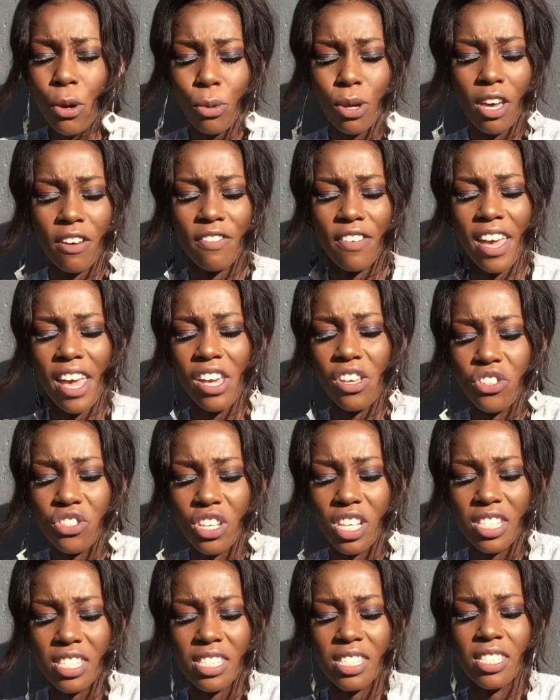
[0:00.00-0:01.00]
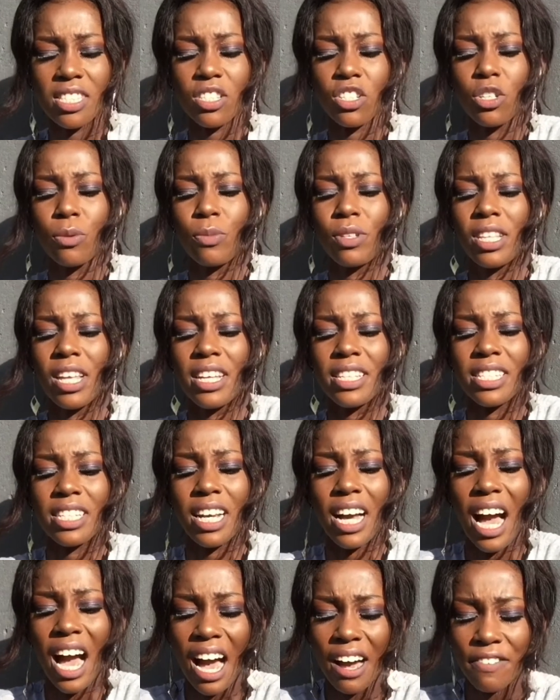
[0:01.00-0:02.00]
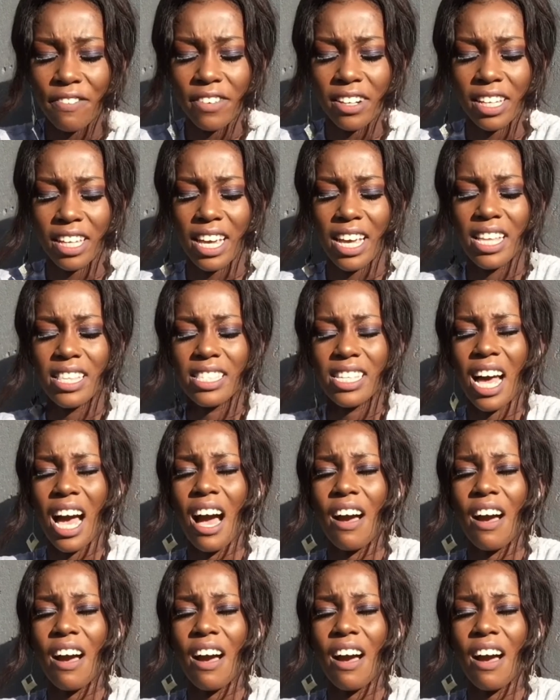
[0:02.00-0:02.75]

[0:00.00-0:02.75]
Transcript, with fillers: We have Asians discriminating Africans,